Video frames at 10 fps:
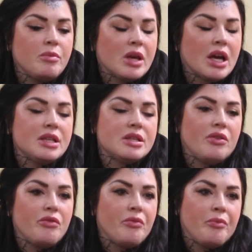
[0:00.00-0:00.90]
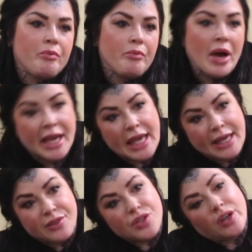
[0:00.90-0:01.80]
because of my
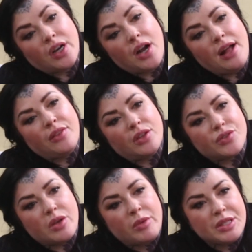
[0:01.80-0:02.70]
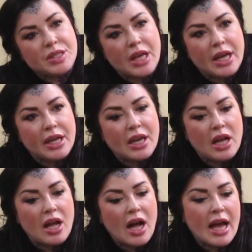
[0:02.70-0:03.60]
cancer and the treatments that
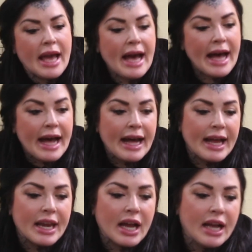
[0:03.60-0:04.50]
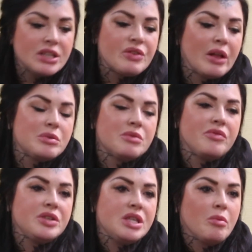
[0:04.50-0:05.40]
I had, I developed
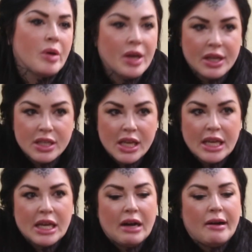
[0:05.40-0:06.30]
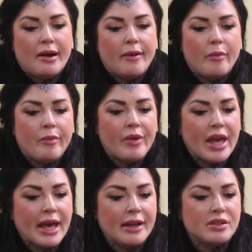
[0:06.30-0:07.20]
lymphedema,
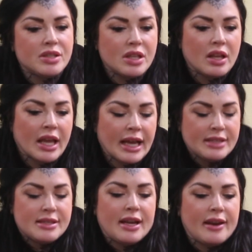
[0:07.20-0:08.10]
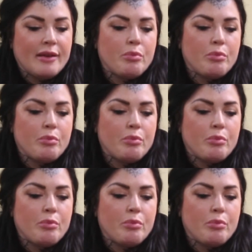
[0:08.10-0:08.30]
and like I said,